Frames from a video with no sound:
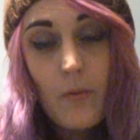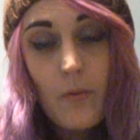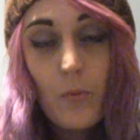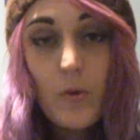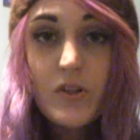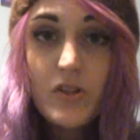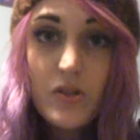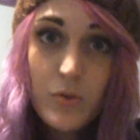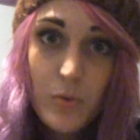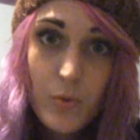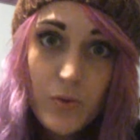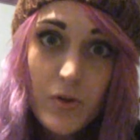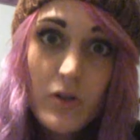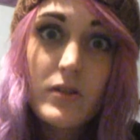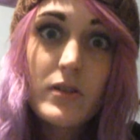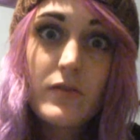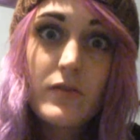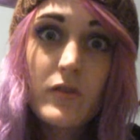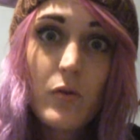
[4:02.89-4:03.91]
which is also
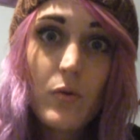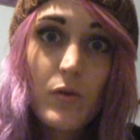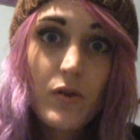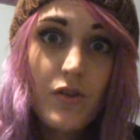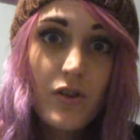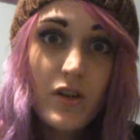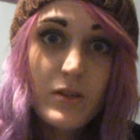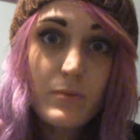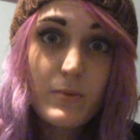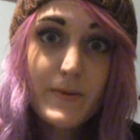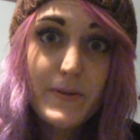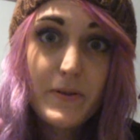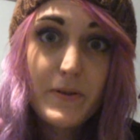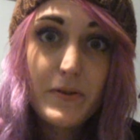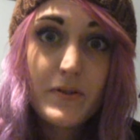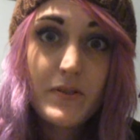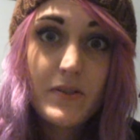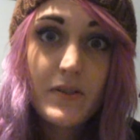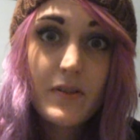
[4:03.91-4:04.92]
difficult at Christmas,
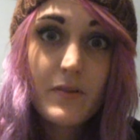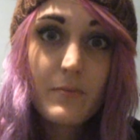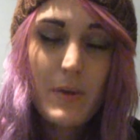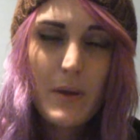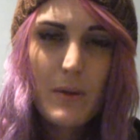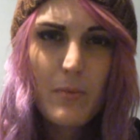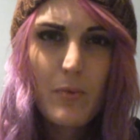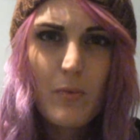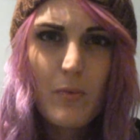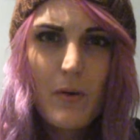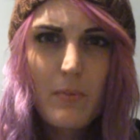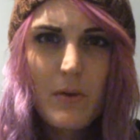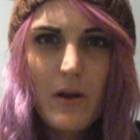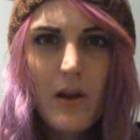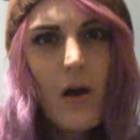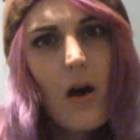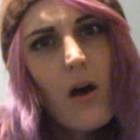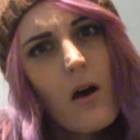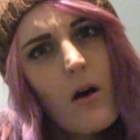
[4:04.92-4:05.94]
because people might be
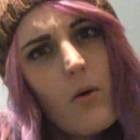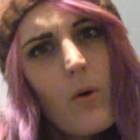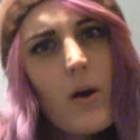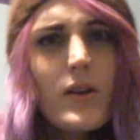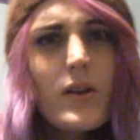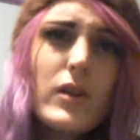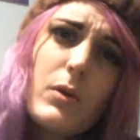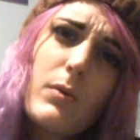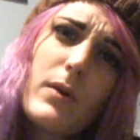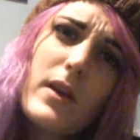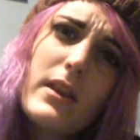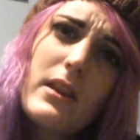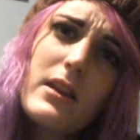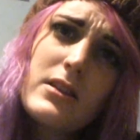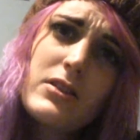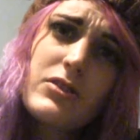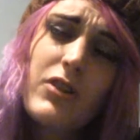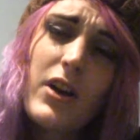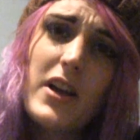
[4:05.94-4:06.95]
like, oh, why don't you wear
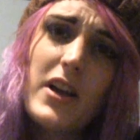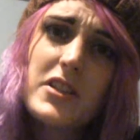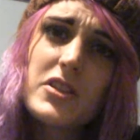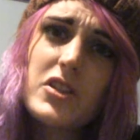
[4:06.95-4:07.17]
this dress?